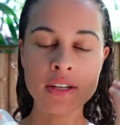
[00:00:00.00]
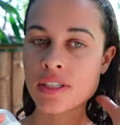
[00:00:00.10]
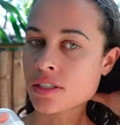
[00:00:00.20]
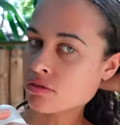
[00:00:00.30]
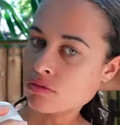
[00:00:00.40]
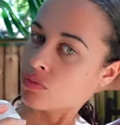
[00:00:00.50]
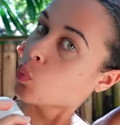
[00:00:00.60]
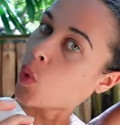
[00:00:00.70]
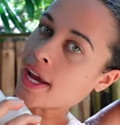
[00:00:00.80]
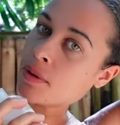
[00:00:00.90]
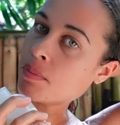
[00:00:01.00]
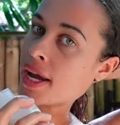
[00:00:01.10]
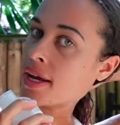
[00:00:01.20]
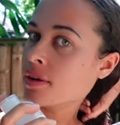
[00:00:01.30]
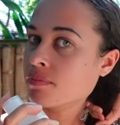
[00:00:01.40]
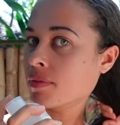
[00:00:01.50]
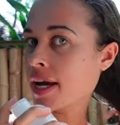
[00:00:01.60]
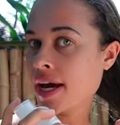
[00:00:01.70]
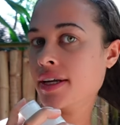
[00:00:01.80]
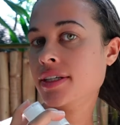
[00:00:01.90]
doesn't weigh my, my
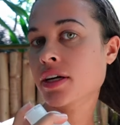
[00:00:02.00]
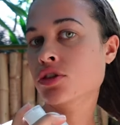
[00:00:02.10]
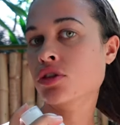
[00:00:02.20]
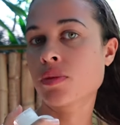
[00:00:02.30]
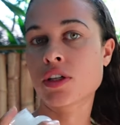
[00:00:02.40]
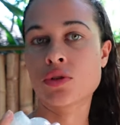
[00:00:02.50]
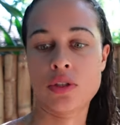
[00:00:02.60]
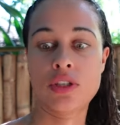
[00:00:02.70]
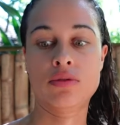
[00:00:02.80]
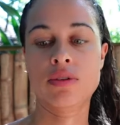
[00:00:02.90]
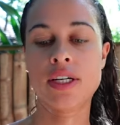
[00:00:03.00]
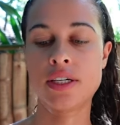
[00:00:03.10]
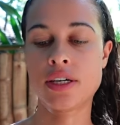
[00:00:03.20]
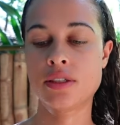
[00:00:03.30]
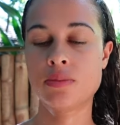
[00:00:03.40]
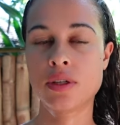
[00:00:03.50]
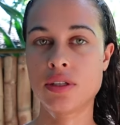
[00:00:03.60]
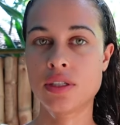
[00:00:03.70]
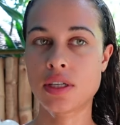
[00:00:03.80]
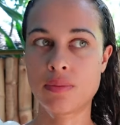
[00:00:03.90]
hair down too much, which is really nice
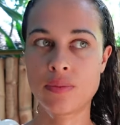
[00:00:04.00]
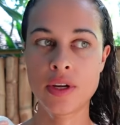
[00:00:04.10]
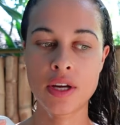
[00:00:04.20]
because some